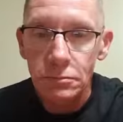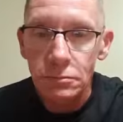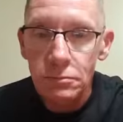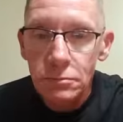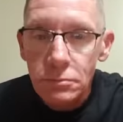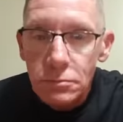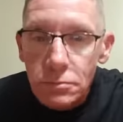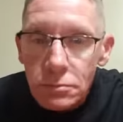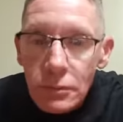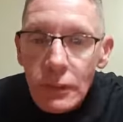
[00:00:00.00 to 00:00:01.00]
Why is your
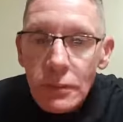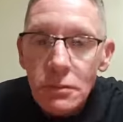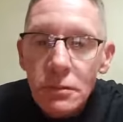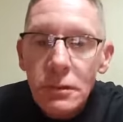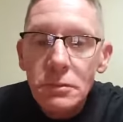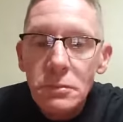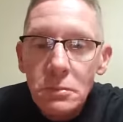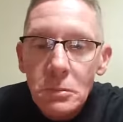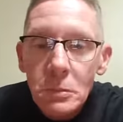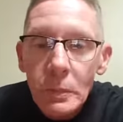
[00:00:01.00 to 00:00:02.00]
computer making that
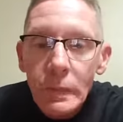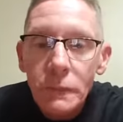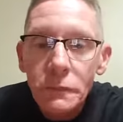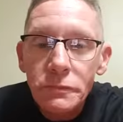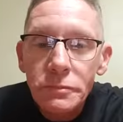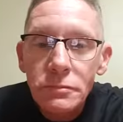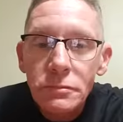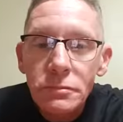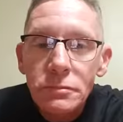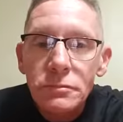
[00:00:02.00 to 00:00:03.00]
noise? That's a weird
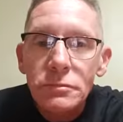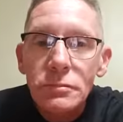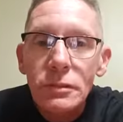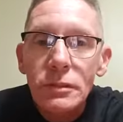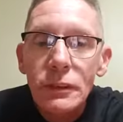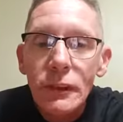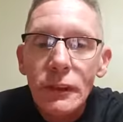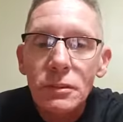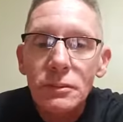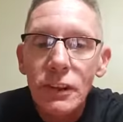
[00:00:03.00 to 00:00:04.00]
noise.
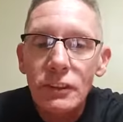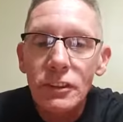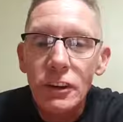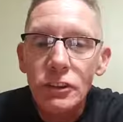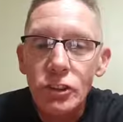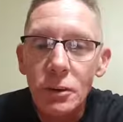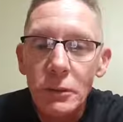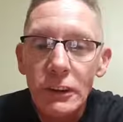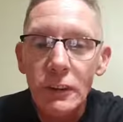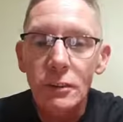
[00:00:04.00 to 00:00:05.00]
Uh, that sucks,
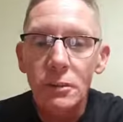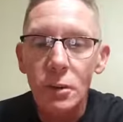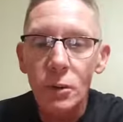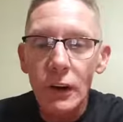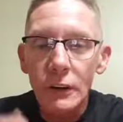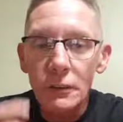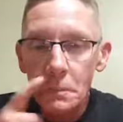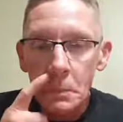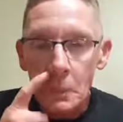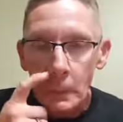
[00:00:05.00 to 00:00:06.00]
Jeremy. I don't know why.
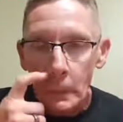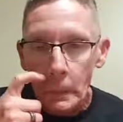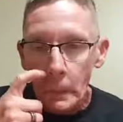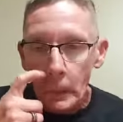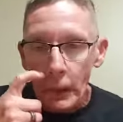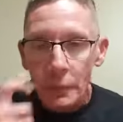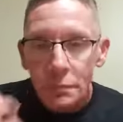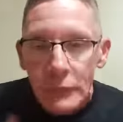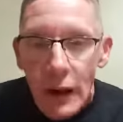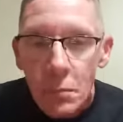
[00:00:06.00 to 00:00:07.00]

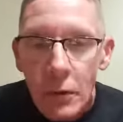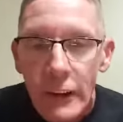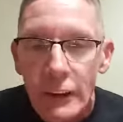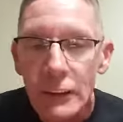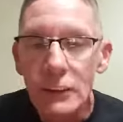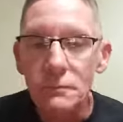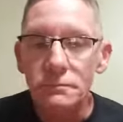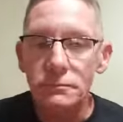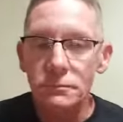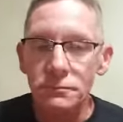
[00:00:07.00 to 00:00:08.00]
Hi, Brandy.
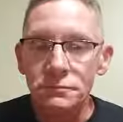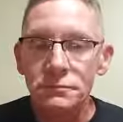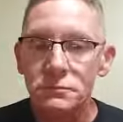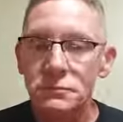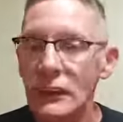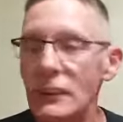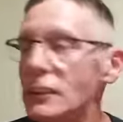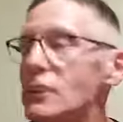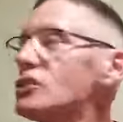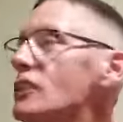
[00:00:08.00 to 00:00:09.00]

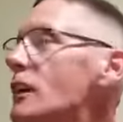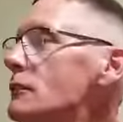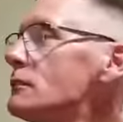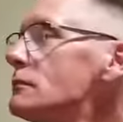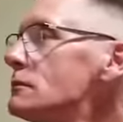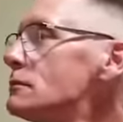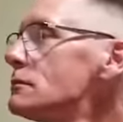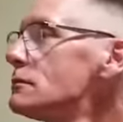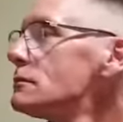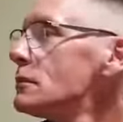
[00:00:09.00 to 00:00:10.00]
It's not
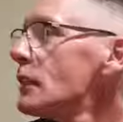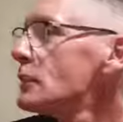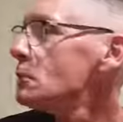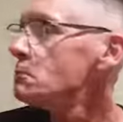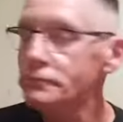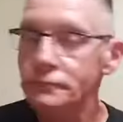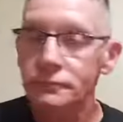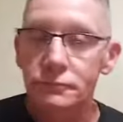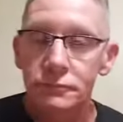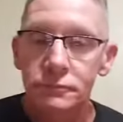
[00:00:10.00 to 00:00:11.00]
letting.
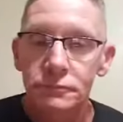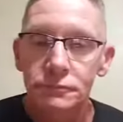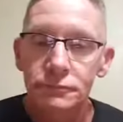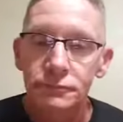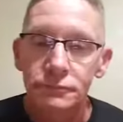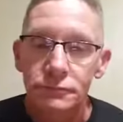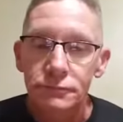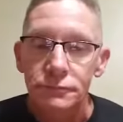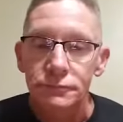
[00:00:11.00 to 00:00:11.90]
That sucks.